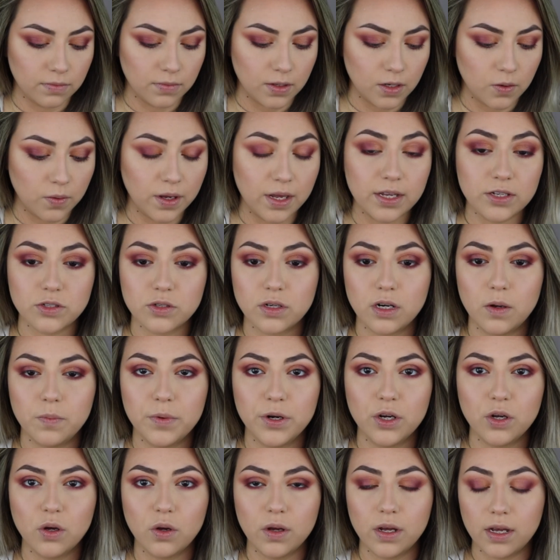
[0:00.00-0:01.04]
Okay, so now I'm gonna
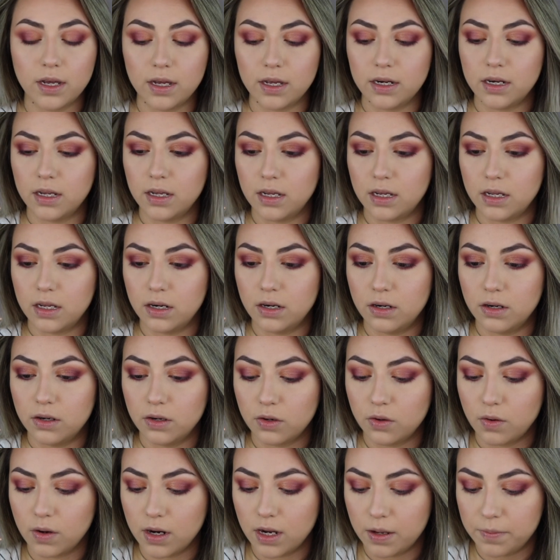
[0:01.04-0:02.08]
go ahead and
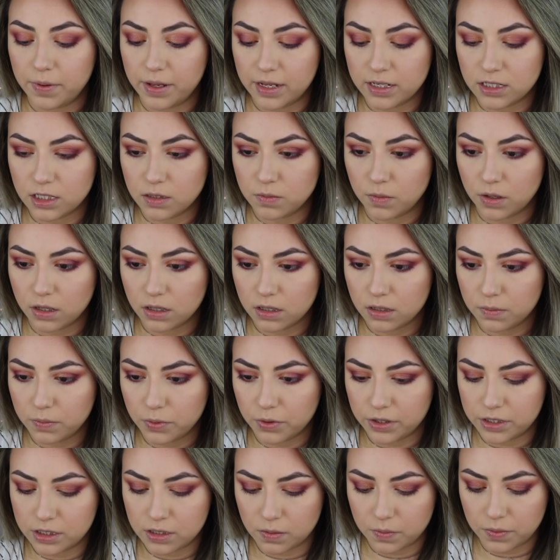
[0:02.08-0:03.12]
grab a smaller
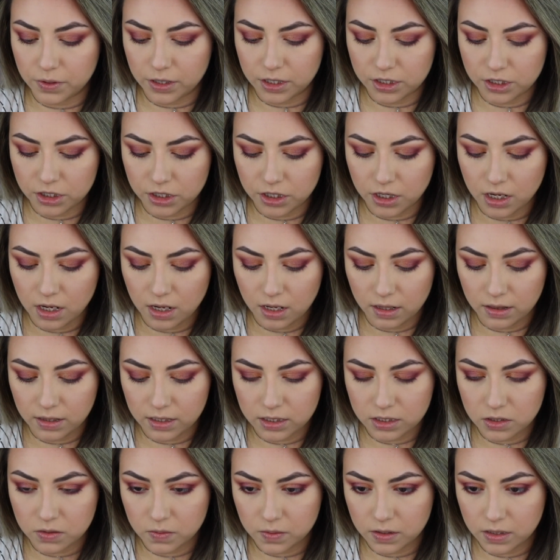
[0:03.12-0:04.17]
pointed brush.
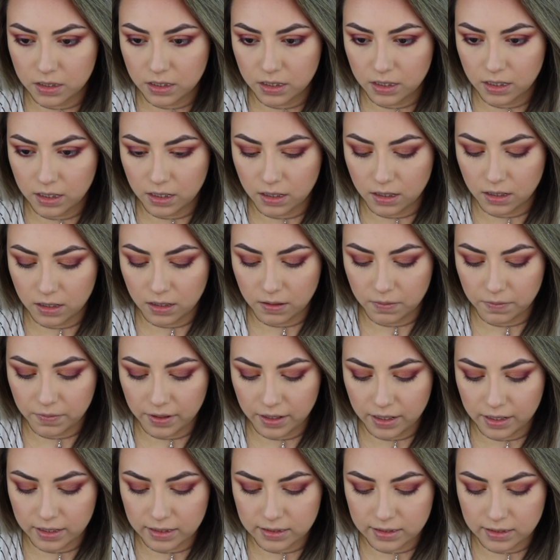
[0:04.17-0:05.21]
This one
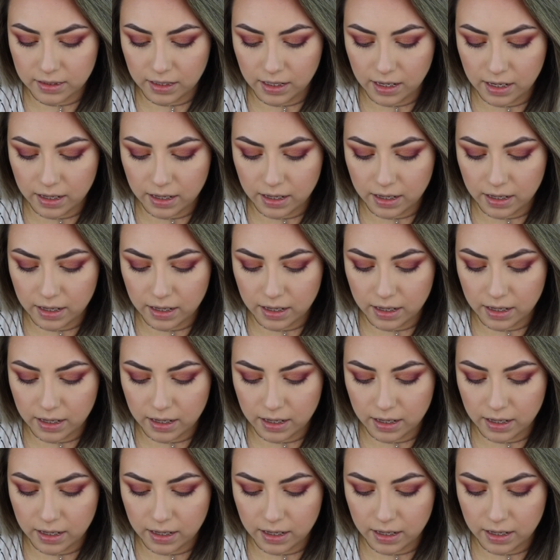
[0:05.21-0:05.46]
is the